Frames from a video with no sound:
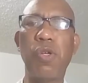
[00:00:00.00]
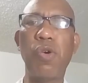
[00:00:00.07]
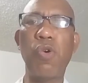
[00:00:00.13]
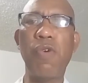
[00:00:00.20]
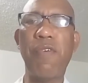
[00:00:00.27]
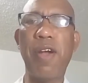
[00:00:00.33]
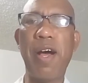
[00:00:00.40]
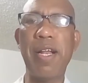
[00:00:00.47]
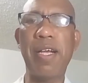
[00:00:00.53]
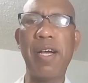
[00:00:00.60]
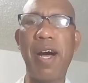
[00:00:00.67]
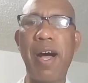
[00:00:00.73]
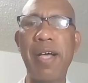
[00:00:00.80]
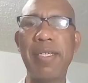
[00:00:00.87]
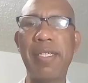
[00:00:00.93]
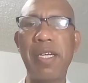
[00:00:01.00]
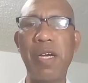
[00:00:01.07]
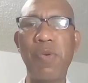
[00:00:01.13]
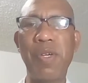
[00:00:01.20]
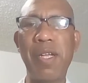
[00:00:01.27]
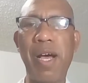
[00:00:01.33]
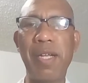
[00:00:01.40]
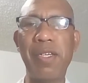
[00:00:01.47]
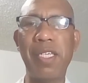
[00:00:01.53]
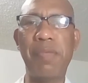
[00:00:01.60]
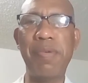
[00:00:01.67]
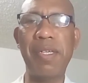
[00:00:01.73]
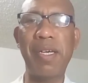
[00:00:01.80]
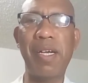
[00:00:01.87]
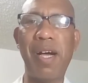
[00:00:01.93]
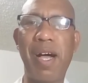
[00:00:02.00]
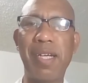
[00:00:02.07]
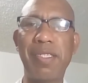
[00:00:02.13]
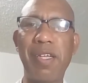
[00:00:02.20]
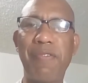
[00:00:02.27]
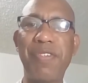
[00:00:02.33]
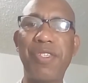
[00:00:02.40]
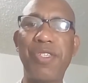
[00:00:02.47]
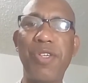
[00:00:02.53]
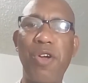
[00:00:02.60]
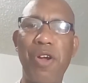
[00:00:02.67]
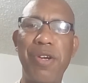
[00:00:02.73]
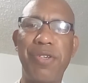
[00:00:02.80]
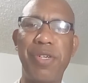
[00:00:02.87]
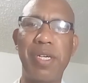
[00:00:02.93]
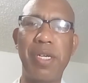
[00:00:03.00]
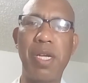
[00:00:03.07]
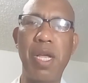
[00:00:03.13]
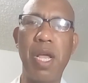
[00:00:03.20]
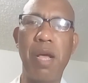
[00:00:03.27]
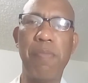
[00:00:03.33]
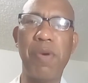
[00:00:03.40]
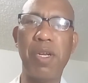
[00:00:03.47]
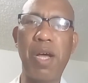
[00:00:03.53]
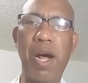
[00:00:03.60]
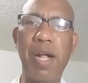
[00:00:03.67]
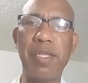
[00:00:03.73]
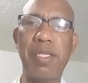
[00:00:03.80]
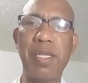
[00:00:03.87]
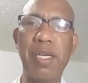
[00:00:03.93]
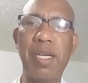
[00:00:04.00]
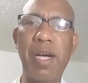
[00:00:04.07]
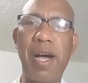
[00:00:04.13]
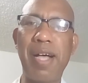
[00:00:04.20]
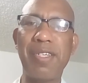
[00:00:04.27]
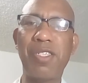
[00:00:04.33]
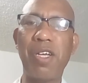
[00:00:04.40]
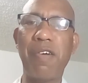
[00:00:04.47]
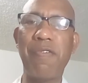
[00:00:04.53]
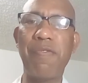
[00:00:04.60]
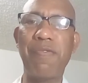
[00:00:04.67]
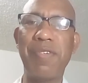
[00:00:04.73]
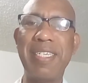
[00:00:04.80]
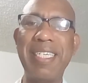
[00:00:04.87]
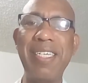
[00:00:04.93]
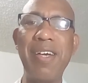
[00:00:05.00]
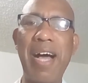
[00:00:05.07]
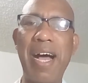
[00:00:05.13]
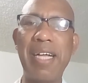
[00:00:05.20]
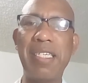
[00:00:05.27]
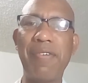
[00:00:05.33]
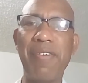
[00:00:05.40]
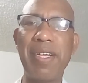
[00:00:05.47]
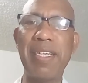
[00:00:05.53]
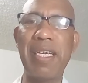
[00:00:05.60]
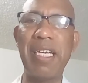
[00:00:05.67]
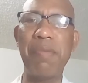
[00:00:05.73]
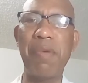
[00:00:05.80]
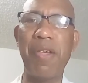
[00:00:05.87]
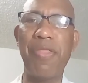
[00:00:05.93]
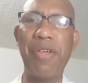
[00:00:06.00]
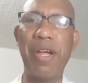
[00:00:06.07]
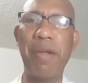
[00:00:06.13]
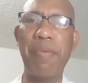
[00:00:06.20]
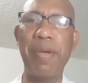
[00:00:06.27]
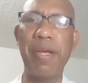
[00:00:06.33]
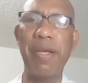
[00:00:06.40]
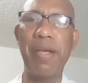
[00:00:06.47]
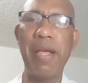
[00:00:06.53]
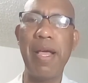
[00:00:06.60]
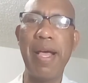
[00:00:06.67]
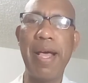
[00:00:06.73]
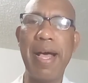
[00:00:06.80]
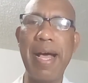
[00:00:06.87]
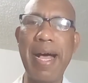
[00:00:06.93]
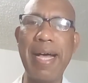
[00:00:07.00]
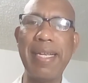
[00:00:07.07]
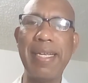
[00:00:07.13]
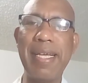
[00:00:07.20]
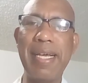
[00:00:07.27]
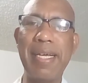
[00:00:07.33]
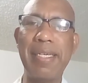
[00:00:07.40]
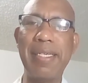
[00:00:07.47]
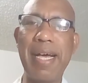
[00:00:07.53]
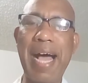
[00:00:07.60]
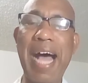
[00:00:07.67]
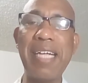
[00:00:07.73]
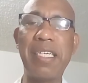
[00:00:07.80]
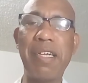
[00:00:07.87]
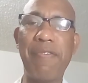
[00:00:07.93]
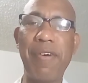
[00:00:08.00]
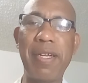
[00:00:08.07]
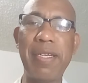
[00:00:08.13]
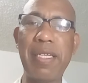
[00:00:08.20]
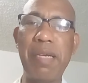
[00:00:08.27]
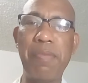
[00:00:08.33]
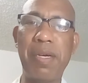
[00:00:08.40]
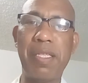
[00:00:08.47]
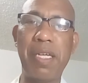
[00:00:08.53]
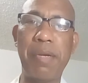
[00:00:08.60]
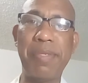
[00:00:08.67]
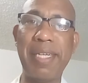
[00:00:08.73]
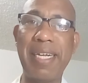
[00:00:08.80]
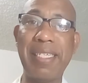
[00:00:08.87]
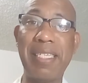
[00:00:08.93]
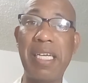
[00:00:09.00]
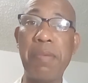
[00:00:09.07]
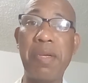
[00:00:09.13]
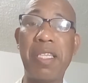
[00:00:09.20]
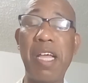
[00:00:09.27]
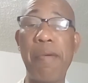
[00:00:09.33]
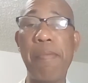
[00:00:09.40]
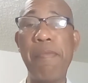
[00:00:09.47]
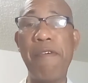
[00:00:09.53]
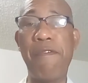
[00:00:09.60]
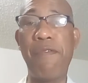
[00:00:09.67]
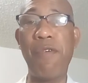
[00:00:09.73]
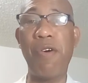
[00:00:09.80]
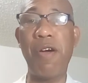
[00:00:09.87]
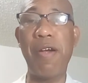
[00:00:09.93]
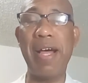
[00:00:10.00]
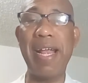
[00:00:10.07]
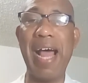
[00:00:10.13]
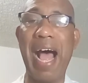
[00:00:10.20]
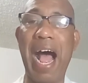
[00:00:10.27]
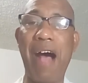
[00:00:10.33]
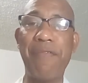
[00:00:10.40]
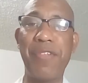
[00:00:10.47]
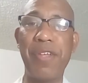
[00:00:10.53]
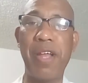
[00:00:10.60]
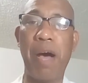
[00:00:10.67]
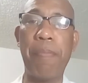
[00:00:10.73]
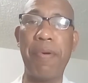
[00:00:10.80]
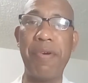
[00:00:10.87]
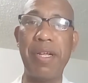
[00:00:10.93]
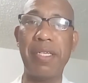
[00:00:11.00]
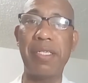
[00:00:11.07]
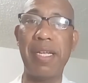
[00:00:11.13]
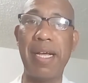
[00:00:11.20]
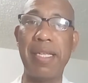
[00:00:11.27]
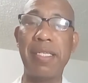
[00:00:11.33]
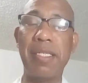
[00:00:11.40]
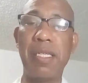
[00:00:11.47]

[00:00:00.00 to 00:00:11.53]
overall cost here would not just be the cost of surgery, but also the cost of neoadjuvant chemotherapy and then adjuvant chemotherapy, that is chemotherapy before and after the operation, and